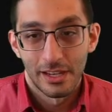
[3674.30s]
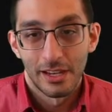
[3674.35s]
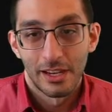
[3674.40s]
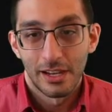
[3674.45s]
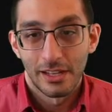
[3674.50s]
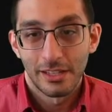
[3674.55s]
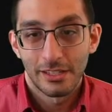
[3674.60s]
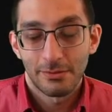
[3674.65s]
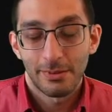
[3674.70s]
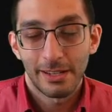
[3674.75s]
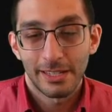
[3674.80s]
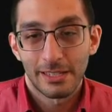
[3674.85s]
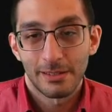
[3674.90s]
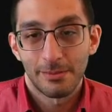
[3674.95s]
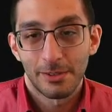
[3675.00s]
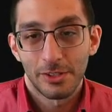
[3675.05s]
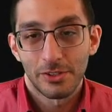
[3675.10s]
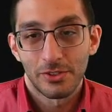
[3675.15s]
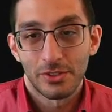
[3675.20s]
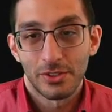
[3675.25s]
Unless we had some
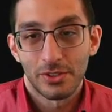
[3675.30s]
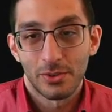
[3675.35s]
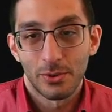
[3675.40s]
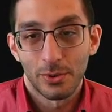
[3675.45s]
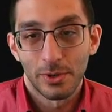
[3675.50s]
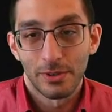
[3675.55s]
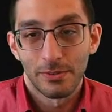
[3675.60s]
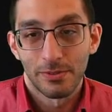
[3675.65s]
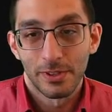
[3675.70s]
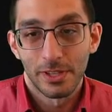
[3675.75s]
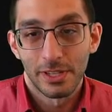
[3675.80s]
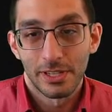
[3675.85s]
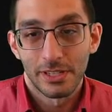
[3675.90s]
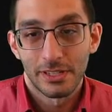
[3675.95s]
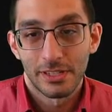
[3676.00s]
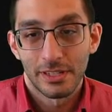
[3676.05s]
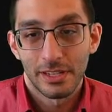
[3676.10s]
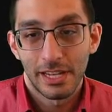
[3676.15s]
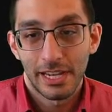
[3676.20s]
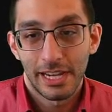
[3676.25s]
other story for
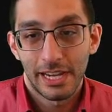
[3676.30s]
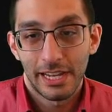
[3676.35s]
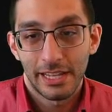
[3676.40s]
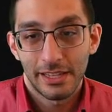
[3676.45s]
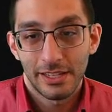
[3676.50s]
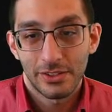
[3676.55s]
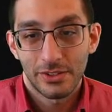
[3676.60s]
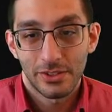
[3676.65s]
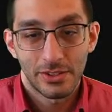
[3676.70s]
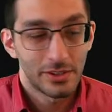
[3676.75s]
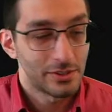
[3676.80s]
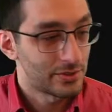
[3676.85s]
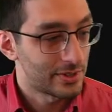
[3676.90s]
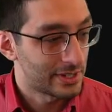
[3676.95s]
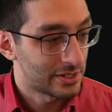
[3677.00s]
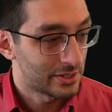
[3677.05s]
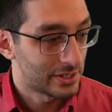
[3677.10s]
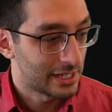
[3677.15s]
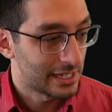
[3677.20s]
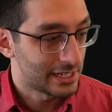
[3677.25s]
this. Yeah, I think just a
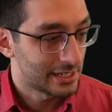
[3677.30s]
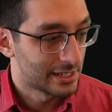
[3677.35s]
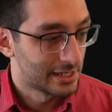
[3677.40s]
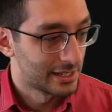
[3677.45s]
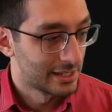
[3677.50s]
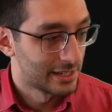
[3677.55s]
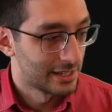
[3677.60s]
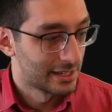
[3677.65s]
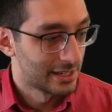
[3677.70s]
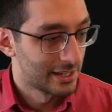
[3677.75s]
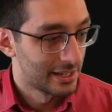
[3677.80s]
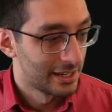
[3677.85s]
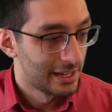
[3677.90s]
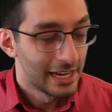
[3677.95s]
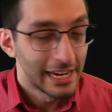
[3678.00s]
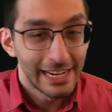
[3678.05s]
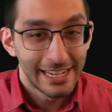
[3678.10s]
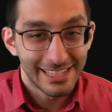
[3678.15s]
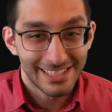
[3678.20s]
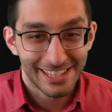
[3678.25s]
treasure chest.
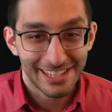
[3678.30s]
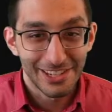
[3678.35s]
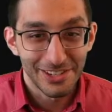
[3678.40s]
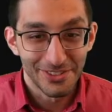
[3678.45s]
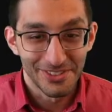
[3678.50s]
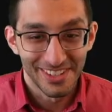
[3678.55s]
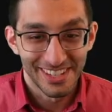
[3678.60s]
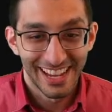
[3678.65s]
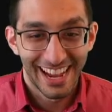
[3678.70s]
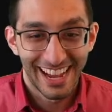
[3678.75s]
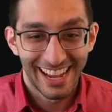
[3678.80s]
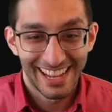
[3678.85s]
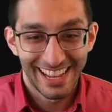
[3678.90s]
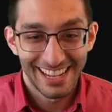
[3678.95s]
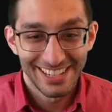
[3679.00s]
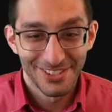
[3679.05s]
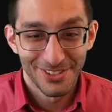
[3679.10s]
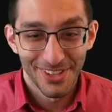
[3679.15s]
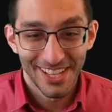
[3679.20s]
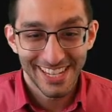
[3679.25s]
It is cute. I
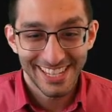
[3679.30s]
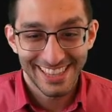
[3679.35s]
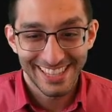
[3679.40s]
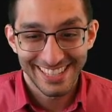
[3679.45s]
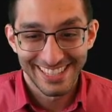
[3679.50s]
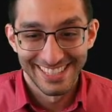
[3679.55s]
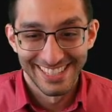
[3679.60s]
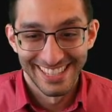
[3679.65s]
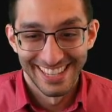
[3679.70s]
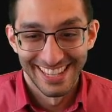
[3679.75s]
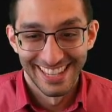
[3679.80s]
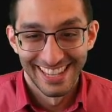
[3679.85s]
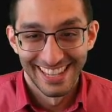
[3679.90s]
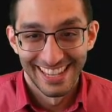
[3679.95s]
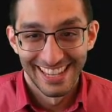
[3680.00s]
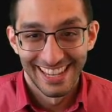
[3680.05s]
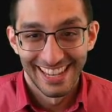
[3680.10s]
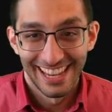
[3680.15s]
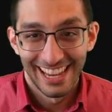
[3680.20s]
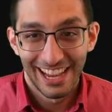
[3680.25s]
do like this.
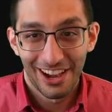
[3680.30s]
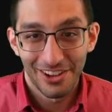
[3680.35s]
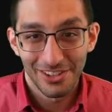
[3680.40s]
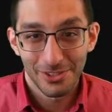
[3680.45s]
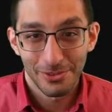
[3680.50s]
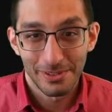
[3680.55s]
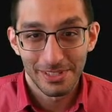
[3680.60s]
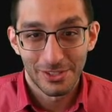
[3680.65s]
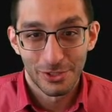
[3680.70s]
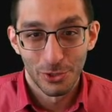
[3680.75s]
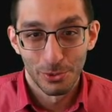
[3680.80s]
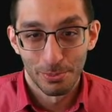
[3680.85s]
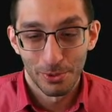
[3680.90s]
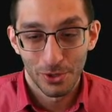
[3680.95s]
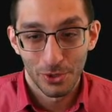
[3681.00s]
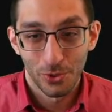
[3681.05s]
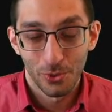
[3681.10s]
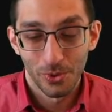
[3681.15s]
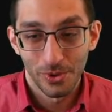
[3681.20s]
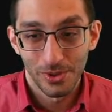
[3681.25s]
Also, it's super
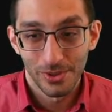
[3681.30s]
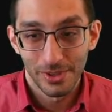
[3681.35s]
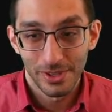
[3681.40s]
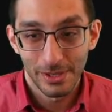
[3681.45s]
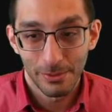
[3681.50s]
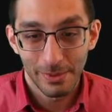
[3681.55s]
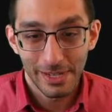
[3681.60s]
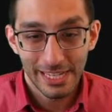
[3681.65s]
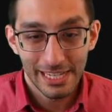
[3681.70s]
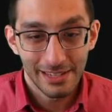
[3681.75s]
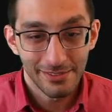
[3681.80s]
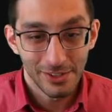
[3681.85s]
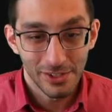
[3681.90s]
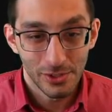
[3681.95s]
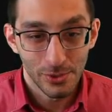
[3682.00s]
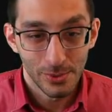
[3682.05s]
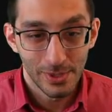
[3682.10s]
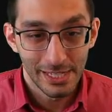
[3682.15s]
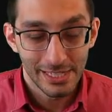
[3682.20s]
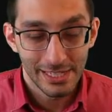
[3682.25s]
cool that we can even
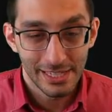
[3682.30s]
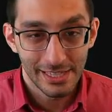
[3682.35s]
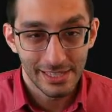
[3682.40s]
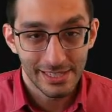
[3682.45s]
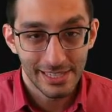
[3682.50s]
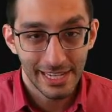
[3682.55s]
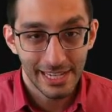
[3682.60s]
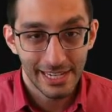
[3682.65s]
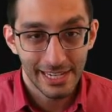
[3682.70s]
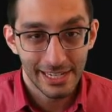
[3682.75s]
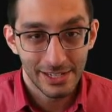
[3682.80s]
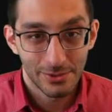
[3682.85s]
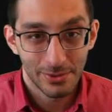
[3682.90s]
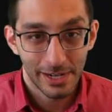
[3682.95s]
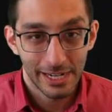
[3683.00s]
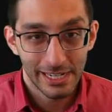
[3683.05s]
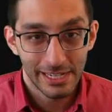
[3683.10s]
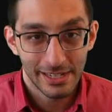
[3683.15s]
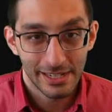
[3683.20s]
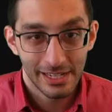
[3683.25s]
do this in this day and age,
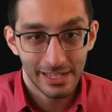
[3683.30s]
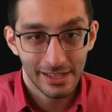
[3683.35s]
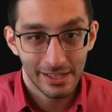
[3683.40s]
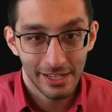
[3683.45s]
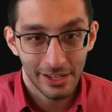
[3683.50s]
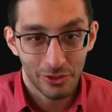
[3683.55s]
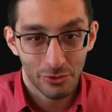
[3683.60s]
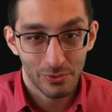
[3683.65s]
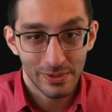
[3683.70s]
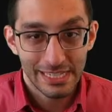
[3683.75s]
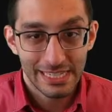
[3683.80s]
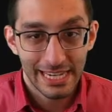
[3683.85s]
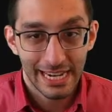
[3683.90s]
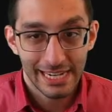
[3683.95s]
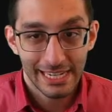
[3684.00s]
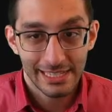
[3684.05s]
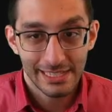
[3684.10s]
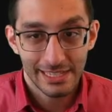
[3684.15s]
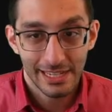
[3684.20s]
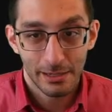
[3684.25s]
right? In like 3
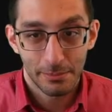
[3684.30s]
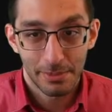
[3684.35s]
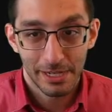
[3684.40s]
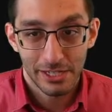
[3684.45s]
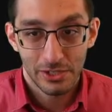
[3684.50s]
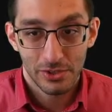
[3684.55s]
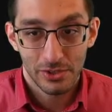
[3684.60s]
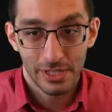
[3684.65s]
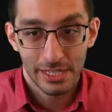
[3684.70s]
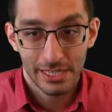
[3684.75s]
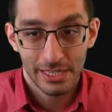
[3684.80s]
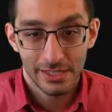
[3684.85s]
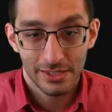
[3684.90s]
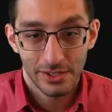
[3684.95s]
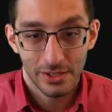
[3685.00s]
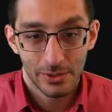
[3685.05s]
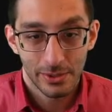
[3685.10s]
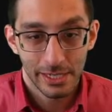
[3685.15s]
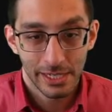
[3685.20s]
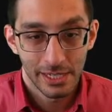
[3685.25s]
seconds, get a picture like this
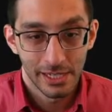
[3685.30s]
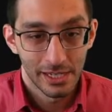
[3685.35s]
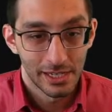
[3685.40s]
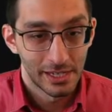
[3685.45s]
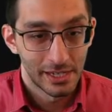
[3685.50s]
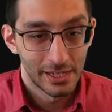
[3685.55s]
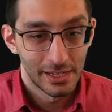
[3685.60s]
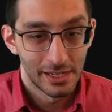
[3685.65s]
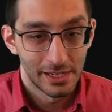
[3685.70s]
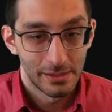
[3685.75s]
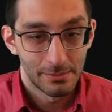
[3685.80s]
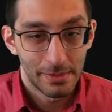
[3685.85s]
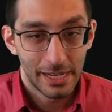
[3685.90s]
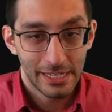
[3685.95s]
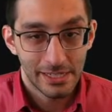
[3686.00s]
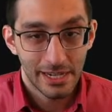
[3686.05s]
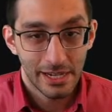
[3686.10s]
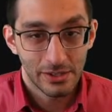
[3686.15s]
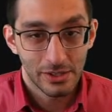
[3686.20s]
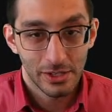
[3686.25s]
going.
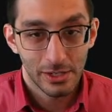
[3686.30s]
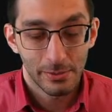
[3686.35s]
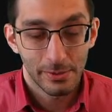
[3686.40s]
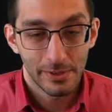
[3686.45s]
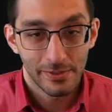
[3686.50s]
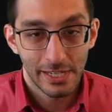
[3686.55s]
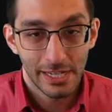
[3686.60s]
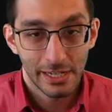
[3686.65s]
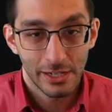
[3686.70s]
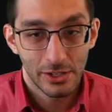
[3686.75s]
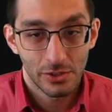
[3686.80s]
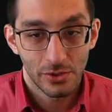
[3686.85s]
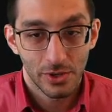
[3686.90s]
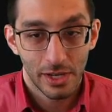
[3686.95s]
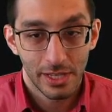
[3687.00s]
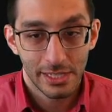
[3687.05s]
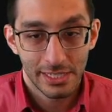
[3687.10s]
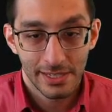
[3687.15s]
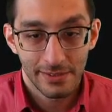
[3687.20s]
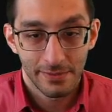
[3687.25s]
Imagine how long it would have taken to draw
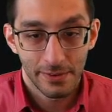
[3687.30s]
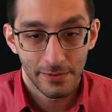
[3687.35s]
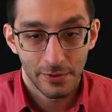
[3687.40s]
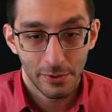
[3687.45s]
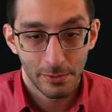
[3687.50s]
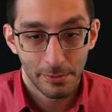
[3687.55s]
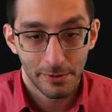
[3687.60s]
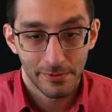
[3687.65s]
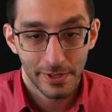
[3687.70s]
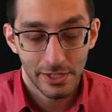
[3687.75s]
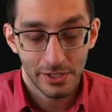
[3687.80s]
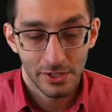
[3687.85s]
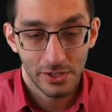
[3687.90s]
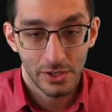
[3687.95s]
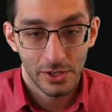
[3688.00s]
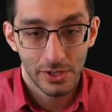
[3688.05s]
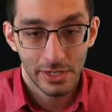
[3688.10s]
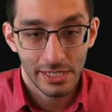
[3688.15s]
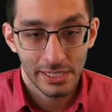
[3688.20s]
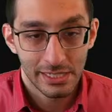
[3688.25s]
this, even if you're a professional
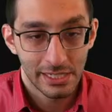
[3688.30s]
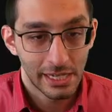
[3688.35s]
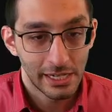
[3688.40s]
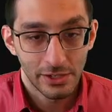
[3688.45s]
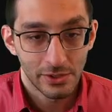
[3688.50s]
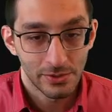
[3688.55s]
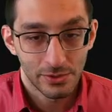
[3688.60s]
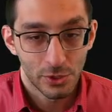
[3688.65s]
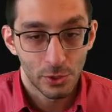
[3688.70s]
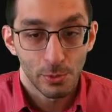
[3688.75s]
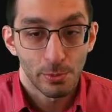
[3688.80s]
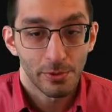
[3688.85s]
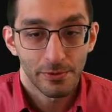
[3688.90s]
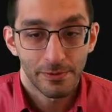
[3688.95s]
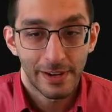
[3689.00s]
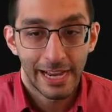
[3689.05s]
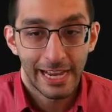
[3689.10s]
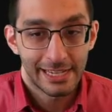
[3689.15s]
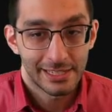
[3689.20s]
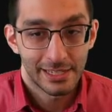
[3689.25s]
artist and you're super
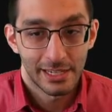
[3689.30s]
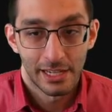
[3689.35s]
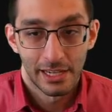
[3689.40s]
fast.